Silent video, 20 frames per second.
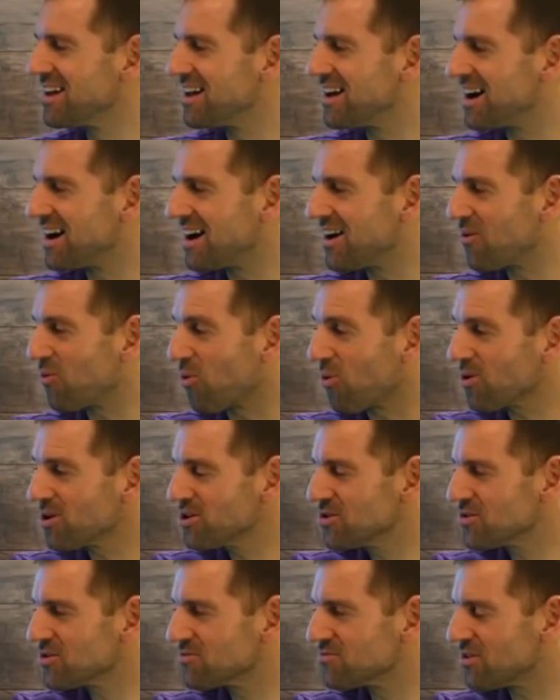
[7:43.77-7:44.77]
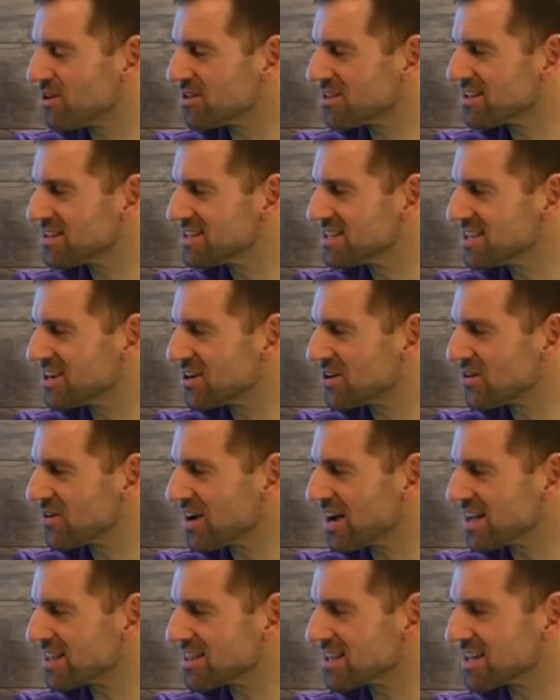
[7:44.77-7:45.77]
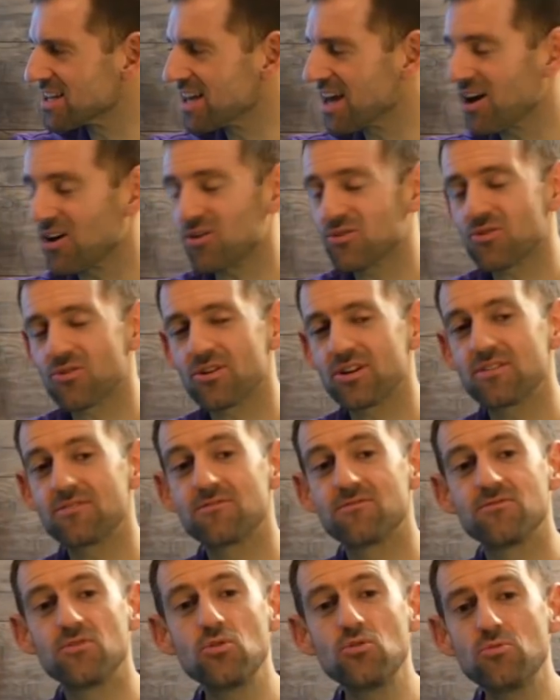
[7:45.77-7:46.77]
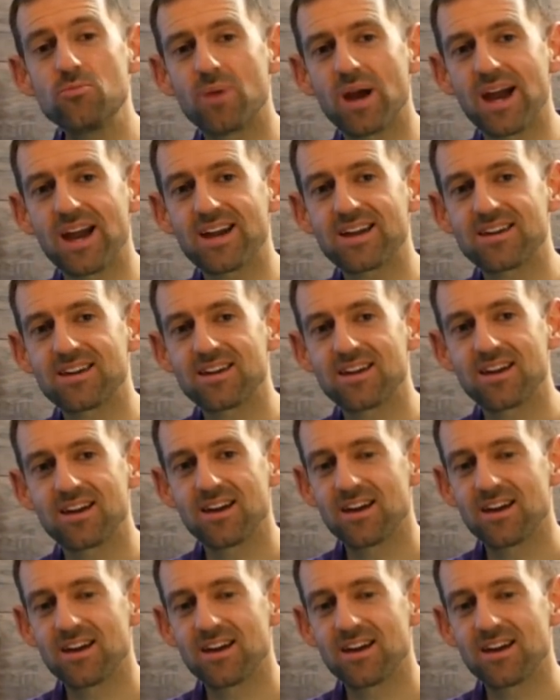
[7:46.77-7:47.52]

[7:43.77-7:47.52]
Uh, or you could volunteer at the Calgary Food Bank.